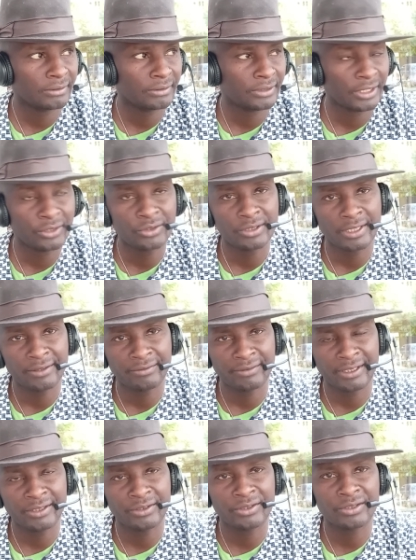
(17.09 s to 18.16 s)
day-to-day
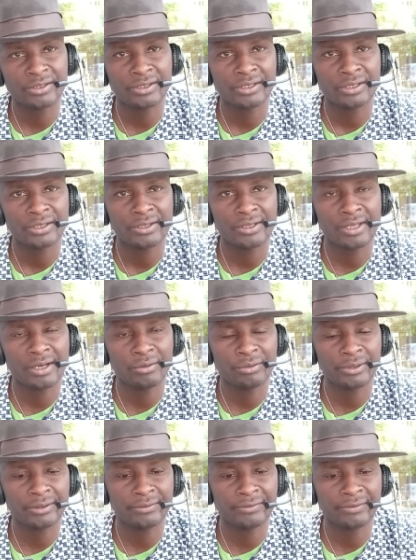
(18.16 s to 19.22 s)
events that
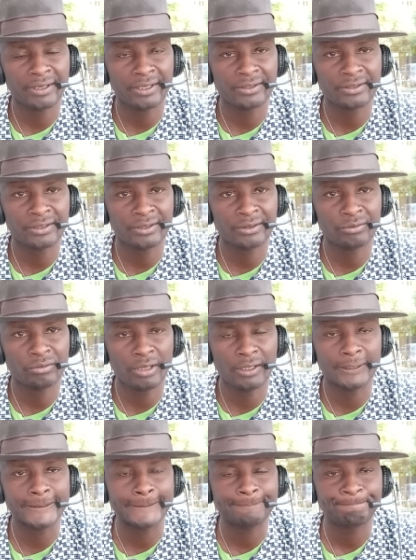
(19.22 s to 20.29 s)
we face in the
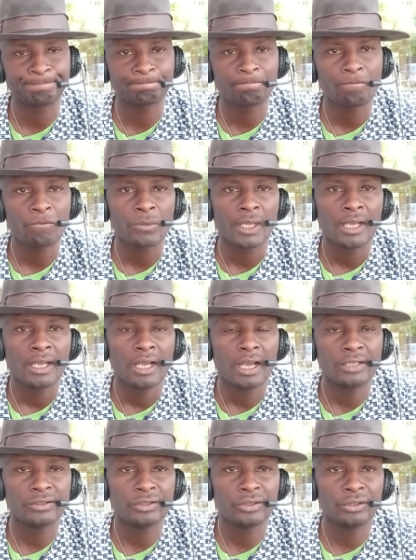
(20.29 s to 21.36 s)
world.
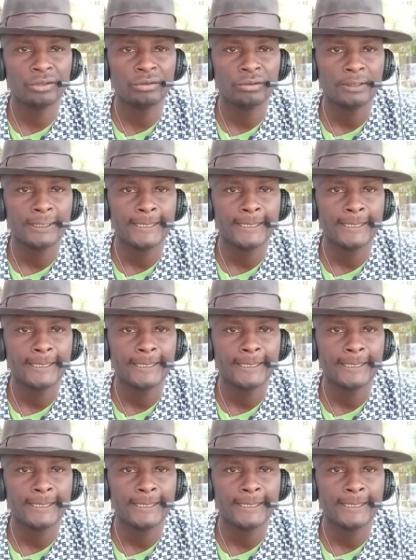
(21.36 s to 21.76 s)
As you know,